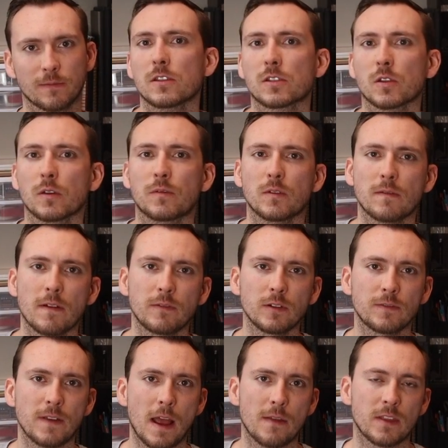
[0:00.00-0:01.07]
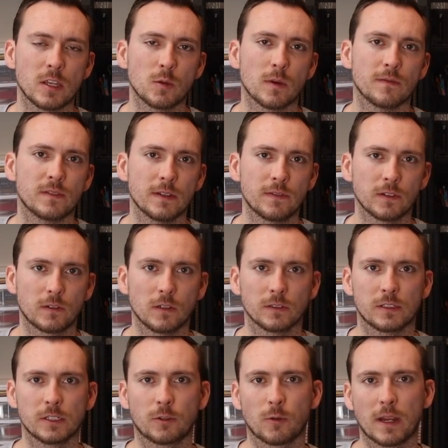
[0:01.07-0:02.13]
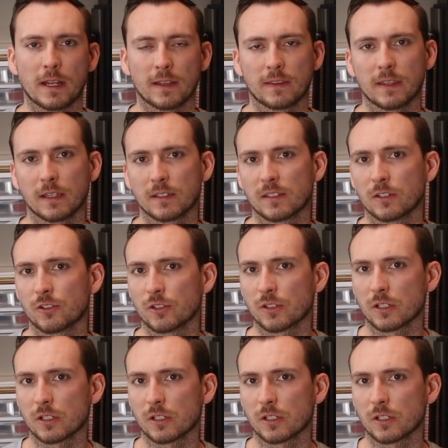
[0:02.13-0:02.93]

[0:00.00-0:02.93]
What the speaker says: So if you've ever found that you have difficulty creating things such as